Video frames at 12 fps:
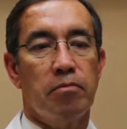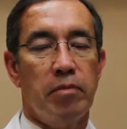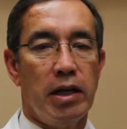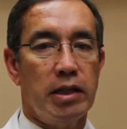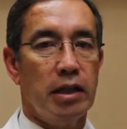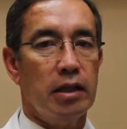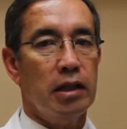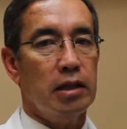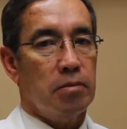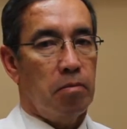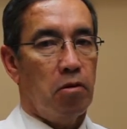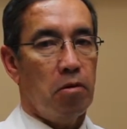Basically,
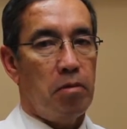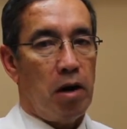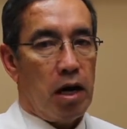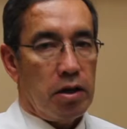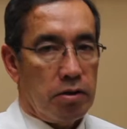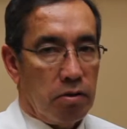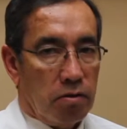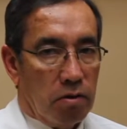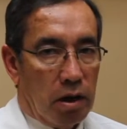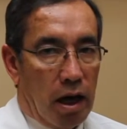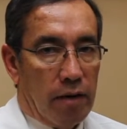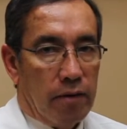it's poor posture,
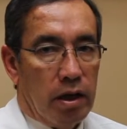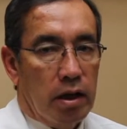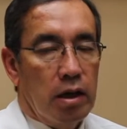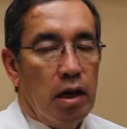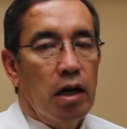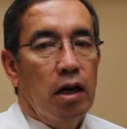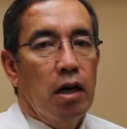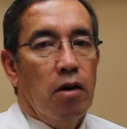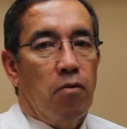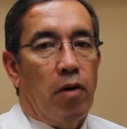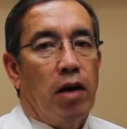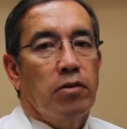having
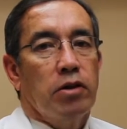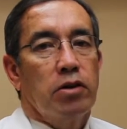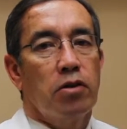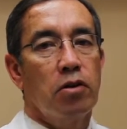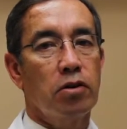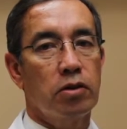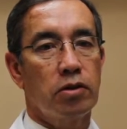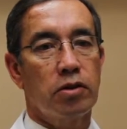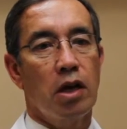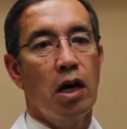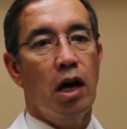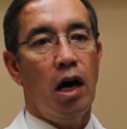rounded
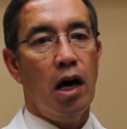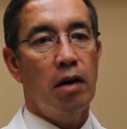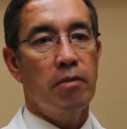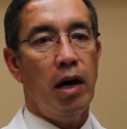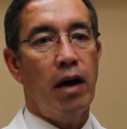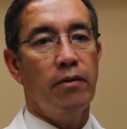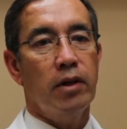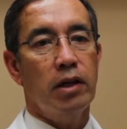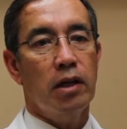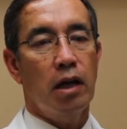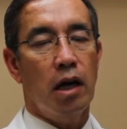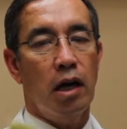shoulders,
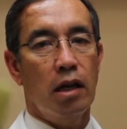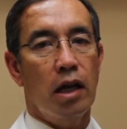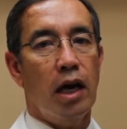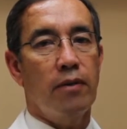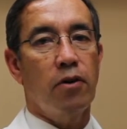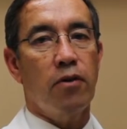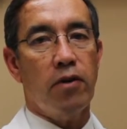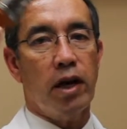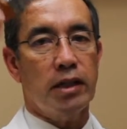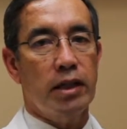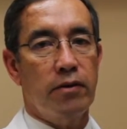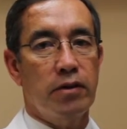having a lot of
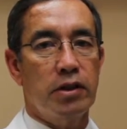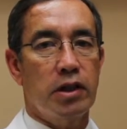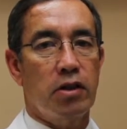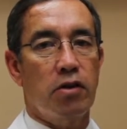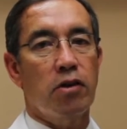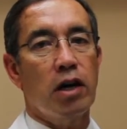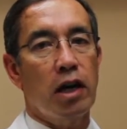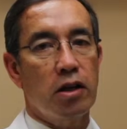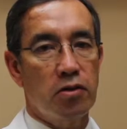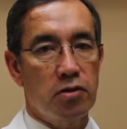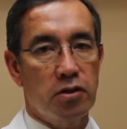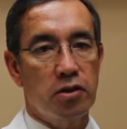overhead activities that you're not
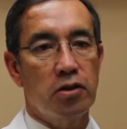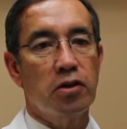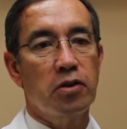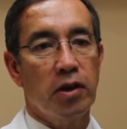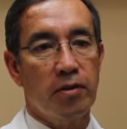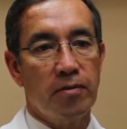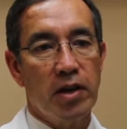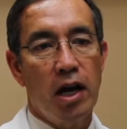used to doing.